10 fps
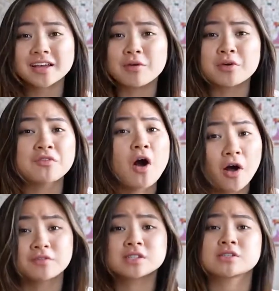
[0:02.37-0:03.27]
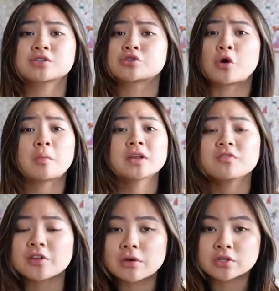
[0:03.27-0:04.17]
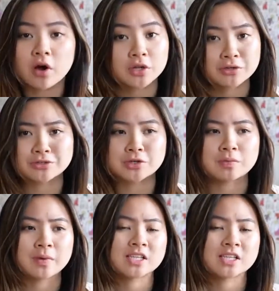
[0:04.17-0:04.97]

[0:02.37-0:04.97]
like we've all seen so many videos on YouTube